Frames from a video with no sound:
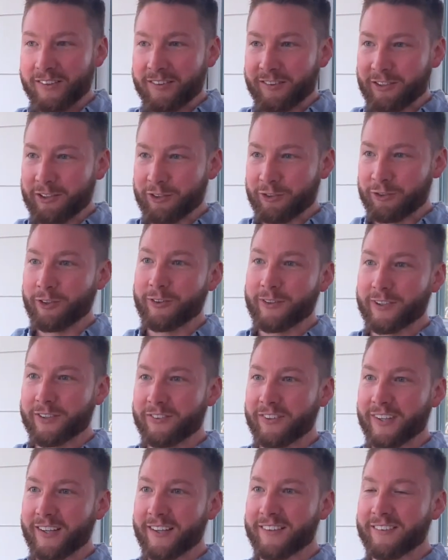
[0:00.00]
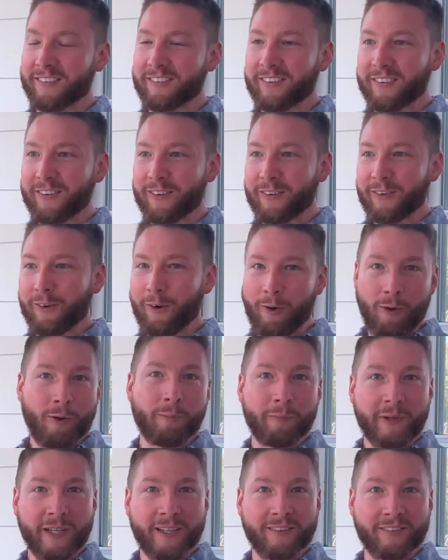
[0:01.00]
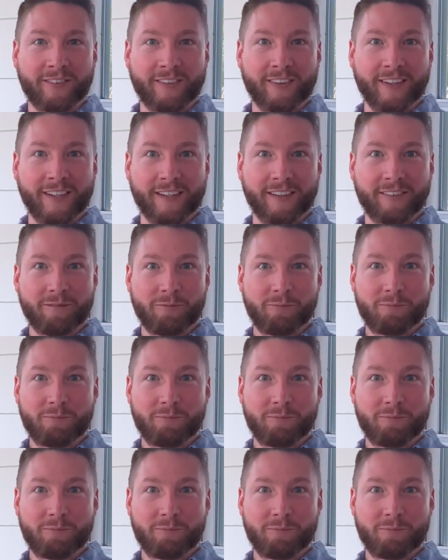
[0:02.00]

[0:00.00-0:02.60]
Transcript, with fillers: Yeshua says, all meat is clean.